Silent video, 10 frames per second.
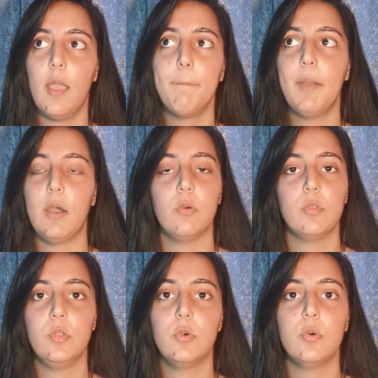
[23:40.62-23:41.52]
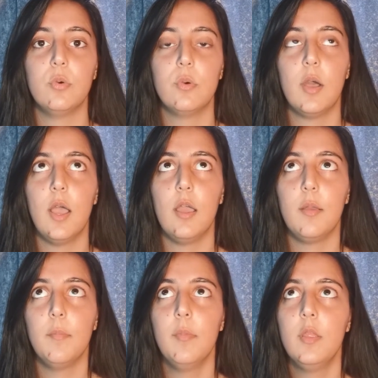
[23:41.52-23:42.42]
about your
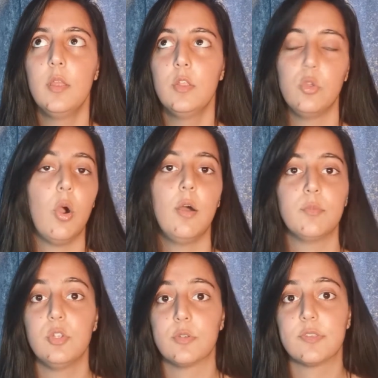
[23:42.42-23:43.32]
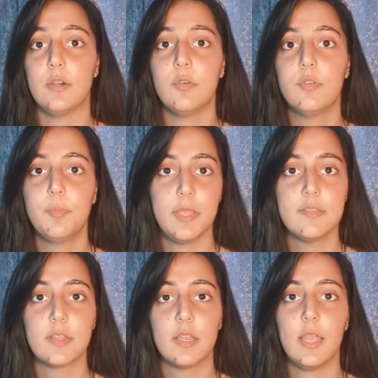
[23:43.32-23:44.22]
harm to yourself,
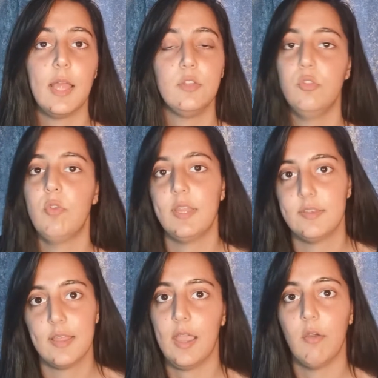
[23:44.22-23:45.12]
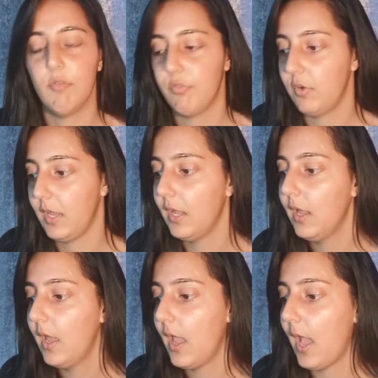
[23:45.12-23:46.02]
basically, and you rate it out of 3.
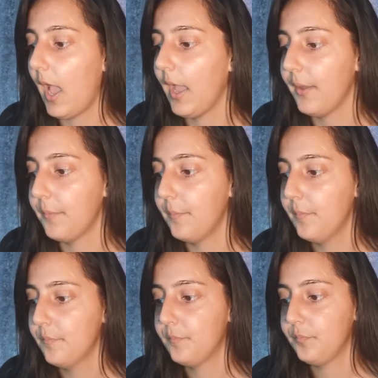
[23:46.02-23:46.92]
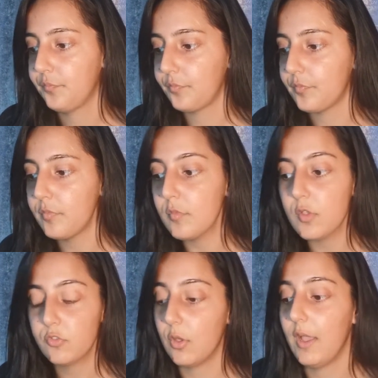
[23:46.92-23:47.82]

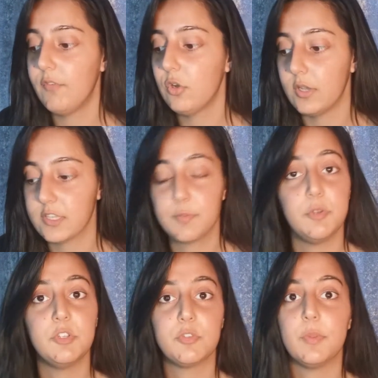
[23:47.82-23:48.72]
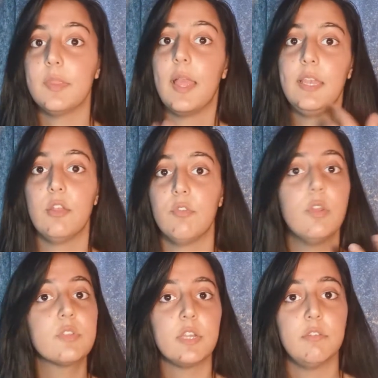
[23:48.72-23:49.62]
So have you got experience with any of
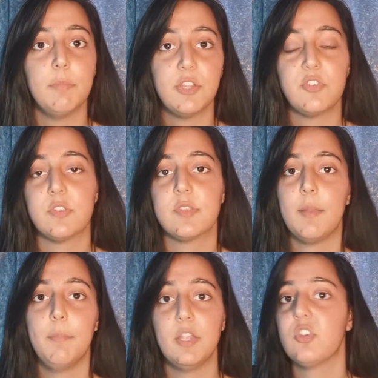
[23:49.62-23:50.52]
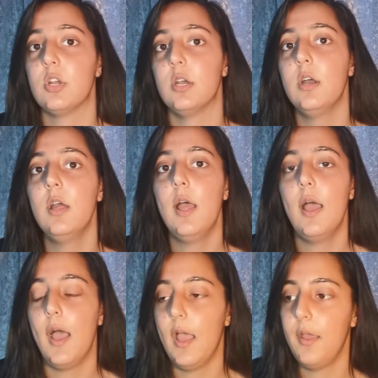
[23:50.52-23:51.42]
those kind of measures that measure,
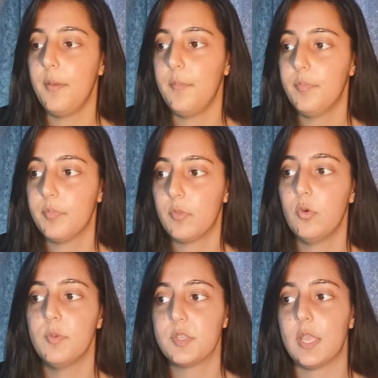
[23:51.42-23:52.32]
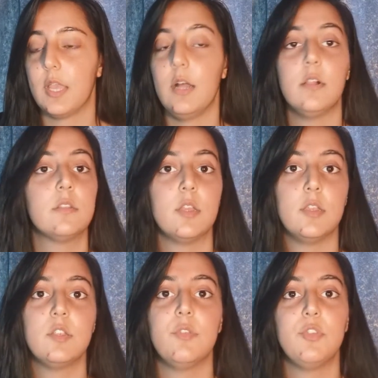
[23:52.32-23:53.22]
almost like
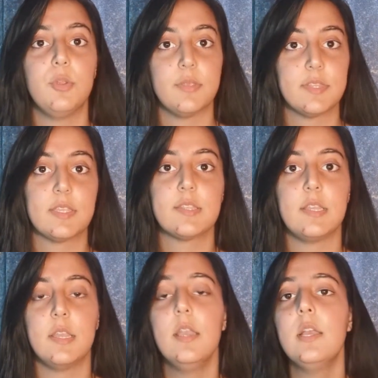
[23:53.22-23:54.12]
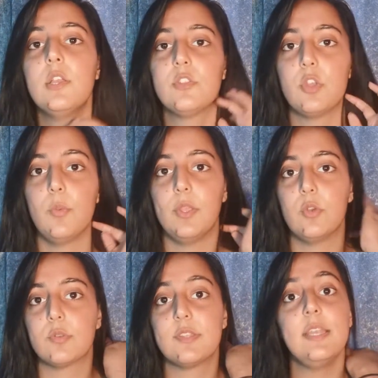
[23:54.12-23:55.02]
alternative to assessing? So when
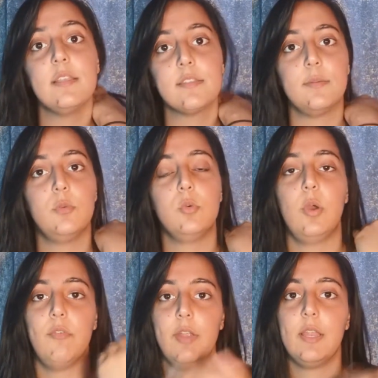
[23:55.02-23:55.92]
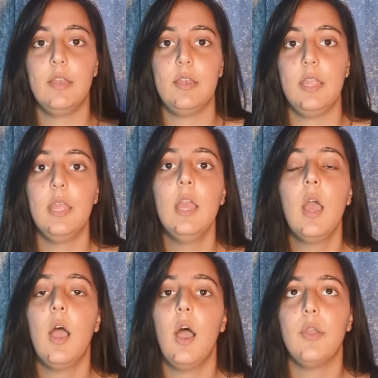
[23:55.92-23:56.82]
you're seeing someone quite regularly,
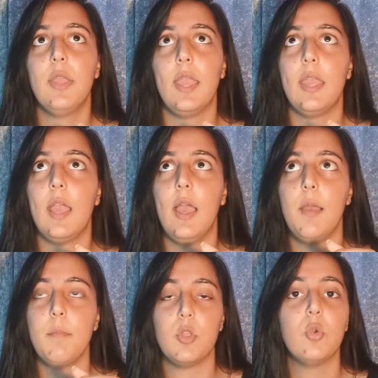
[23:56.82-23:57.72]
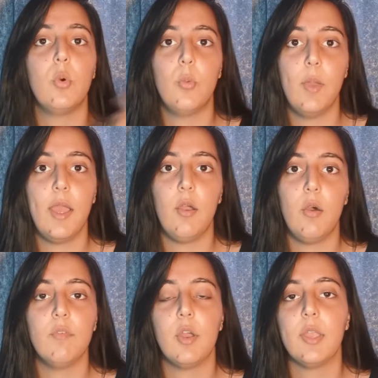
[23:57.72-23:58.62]
okay, you're aware
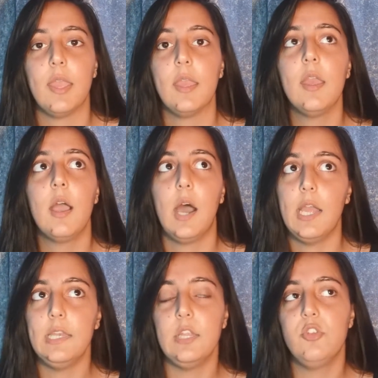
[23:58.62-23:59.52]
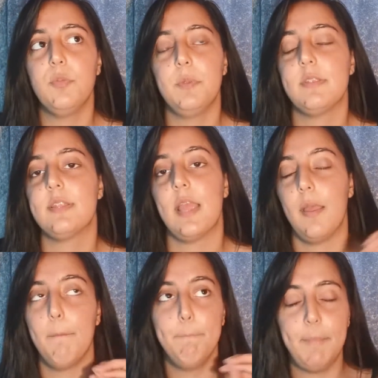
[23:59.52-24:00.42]
of, okay, I need to
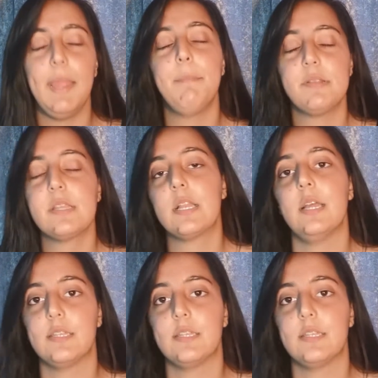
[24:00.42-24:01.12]
pay particular